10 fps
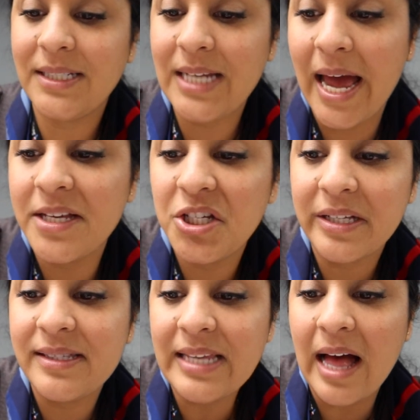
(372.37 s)
Thai
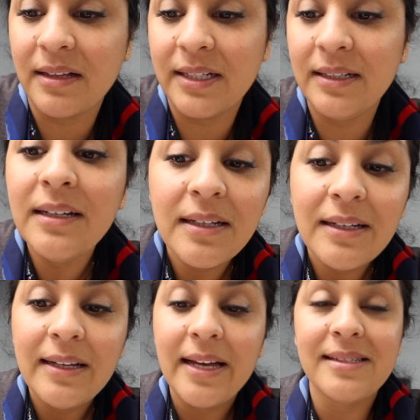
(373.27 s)
chicken salad
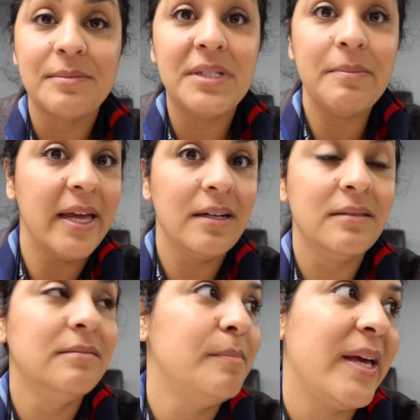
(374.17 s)
and some
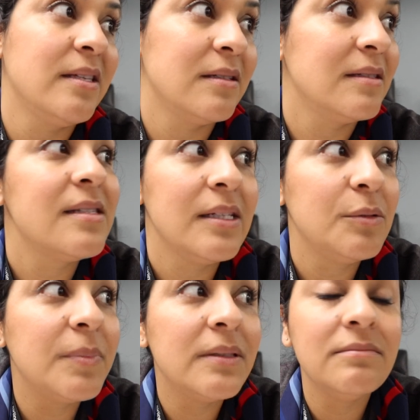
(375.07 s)
tomato basil
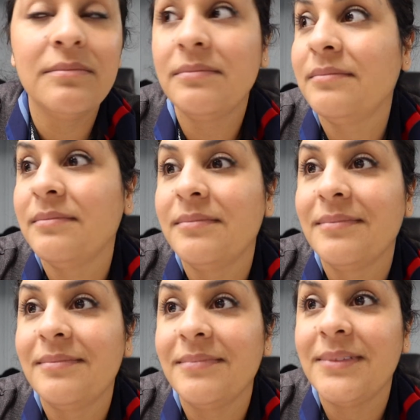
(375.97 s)
soup.
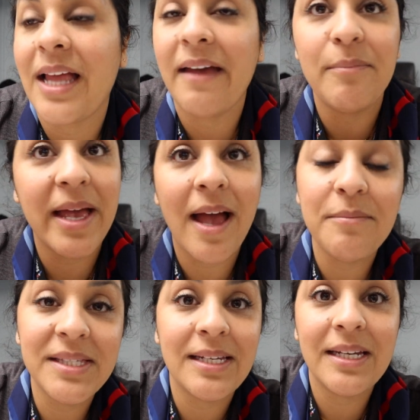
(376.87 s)

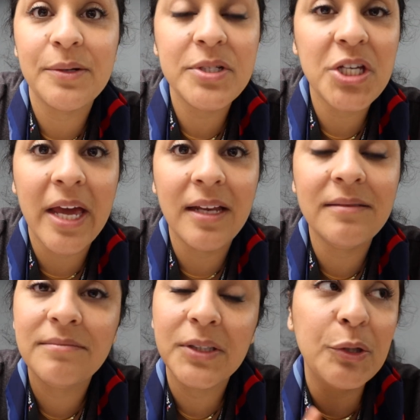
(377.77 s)
I'm sitting here with
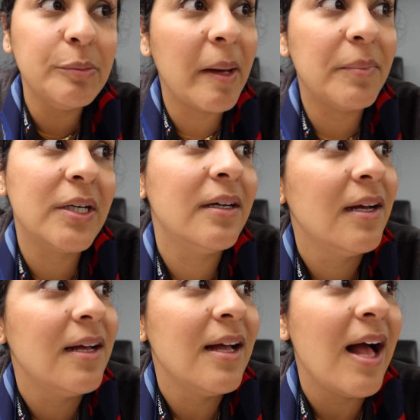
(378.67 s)
Jane, crew member
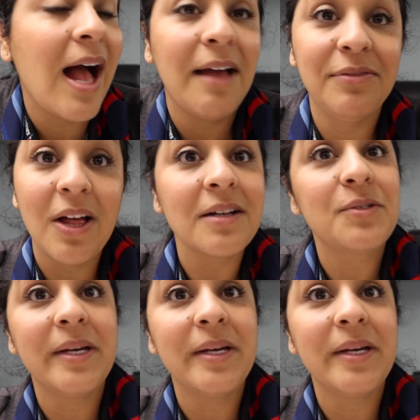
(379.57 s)
I vlogged